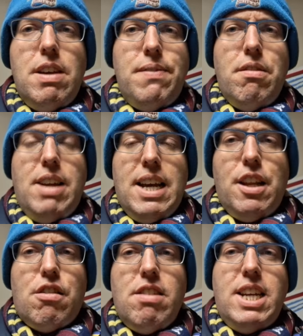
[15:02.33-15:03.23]
referee had
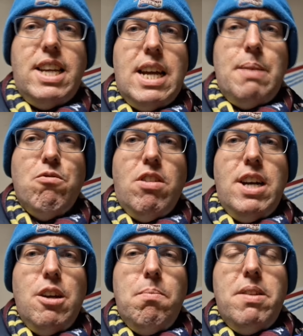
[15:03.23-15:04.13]
a great game
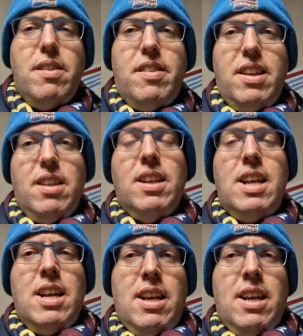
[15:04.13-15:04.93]
right up until...